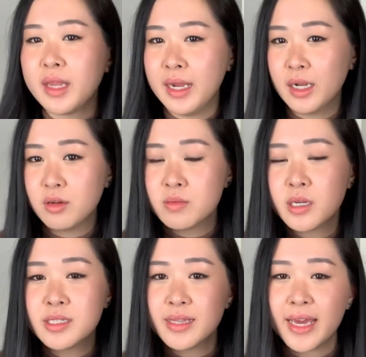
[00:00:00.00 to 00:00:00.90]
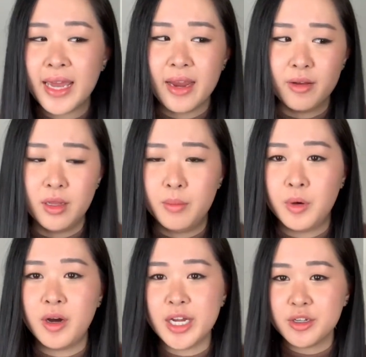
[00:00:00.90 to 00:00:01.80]
and it grips onto the hair a lot
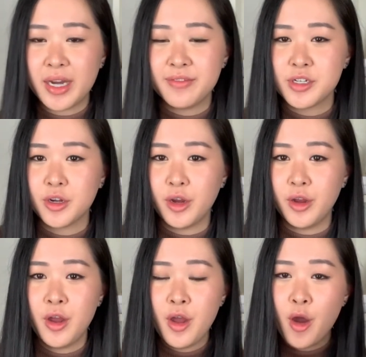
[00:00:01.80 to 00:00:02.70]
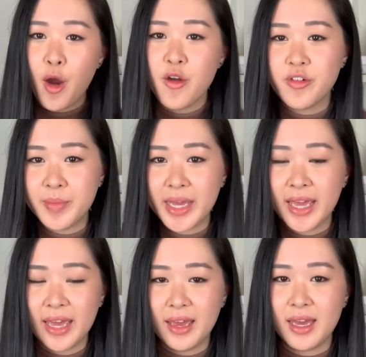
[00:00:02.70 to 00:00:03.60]
more. I don't have to go over my
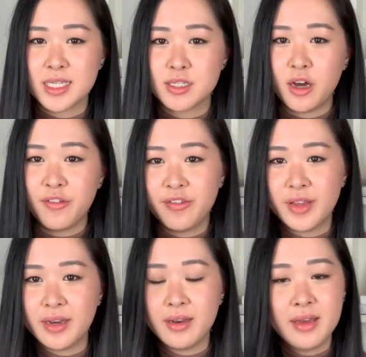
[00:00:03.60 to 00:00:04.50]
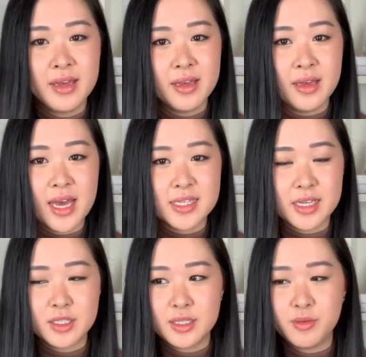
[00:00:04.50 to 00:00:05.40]
hair as often as
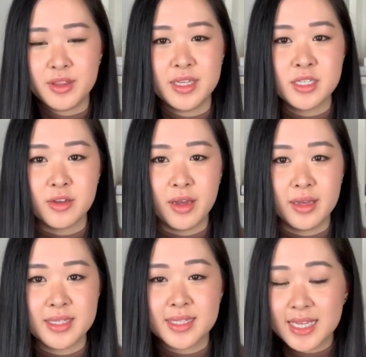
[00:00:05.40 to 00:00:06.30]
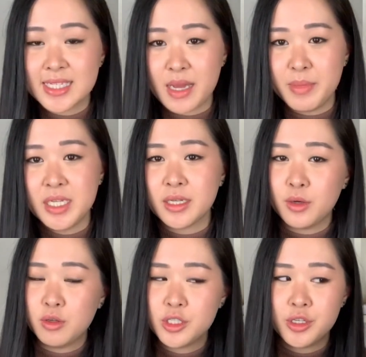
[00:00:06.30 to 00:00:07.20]
I did with this, so it's less damage, and
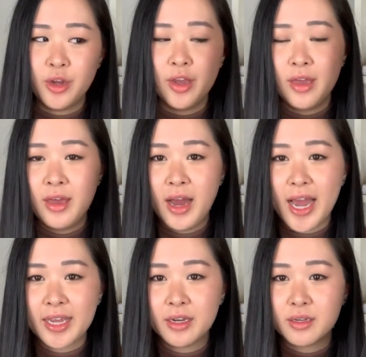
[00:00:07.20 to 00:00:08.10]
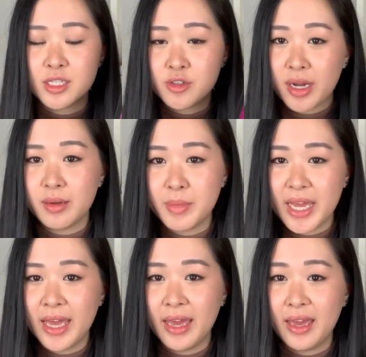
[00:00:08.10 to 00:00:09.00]
also I can straighten my
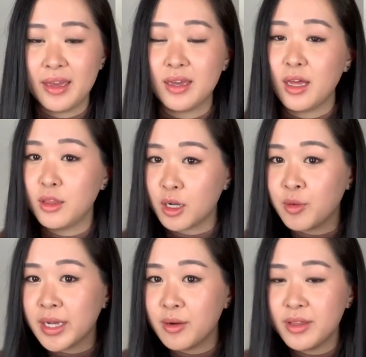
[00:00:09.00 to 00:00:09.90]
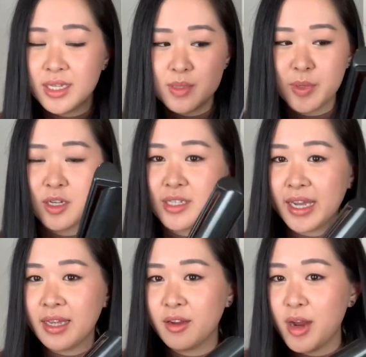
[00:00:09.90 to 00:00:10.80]
hair a lot quicker with this because I
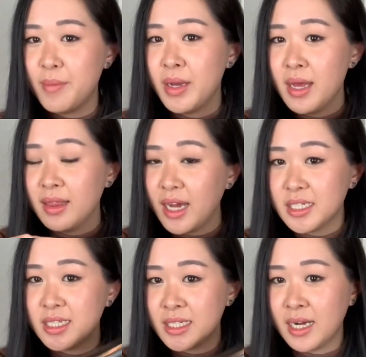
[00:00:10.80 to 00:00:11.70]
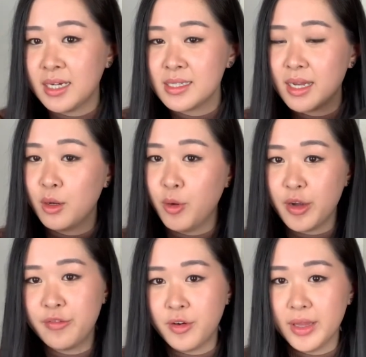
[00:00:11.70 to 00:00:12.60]
can grab larger chunks and it won't
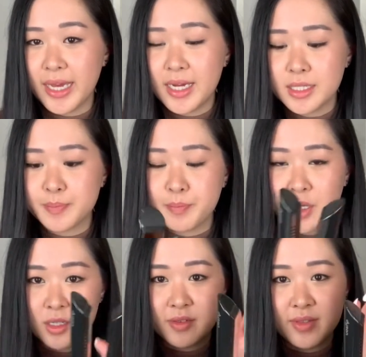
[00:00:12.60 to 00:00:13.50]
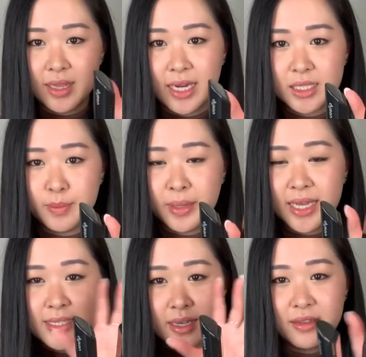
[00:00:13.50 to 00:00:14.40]
fall out because of the larger
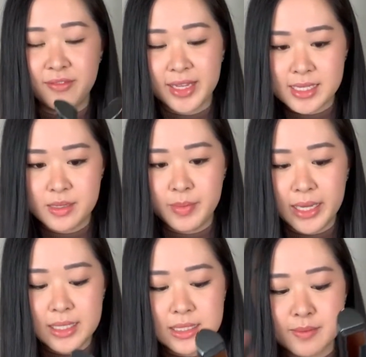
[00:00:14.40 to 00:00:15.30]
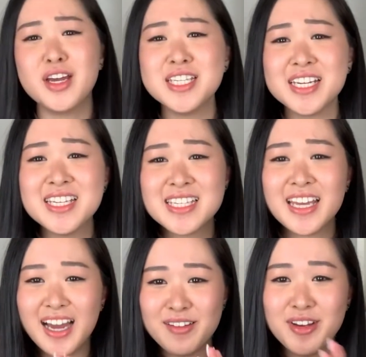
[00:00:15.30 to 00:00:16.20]
plates and the flexi plates. So as you can see,
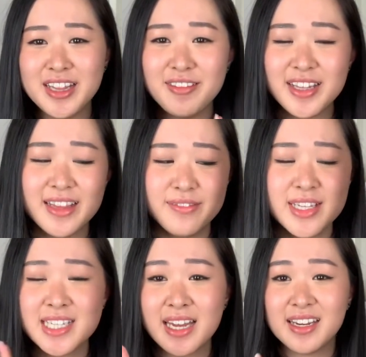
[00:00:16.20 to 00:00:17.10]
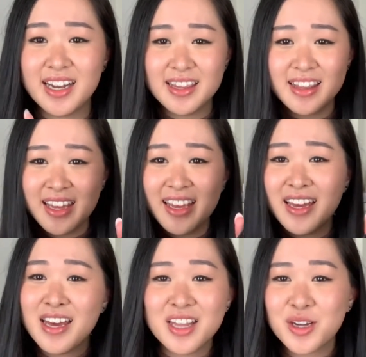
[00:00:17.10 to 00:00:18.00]
I really, really love this. And another thing,
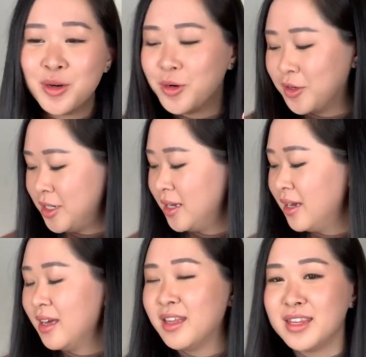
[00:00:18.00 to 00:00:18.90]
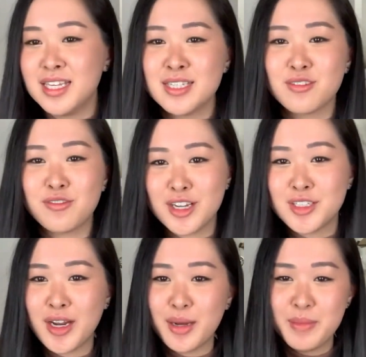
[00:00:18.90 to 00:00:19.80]
the cord, this
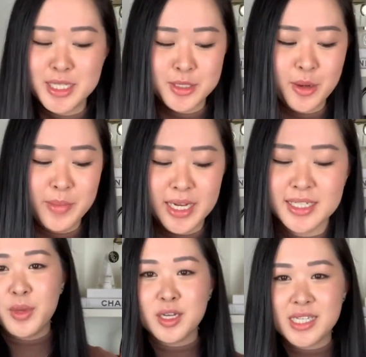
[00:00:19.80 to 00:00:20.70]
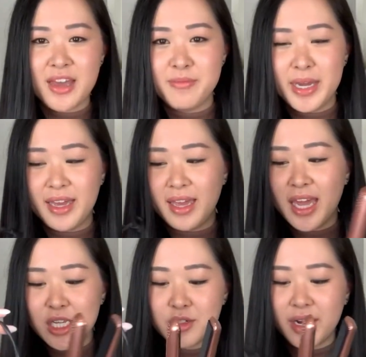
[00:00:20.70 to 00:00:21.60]
frustrated me so much because I have my
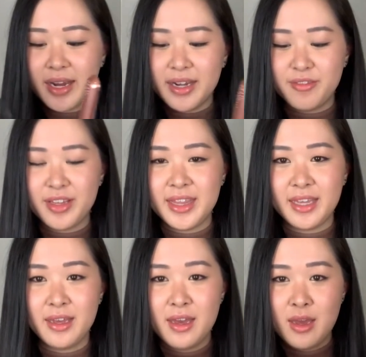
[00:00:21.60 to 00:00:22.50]
hair dryer and everything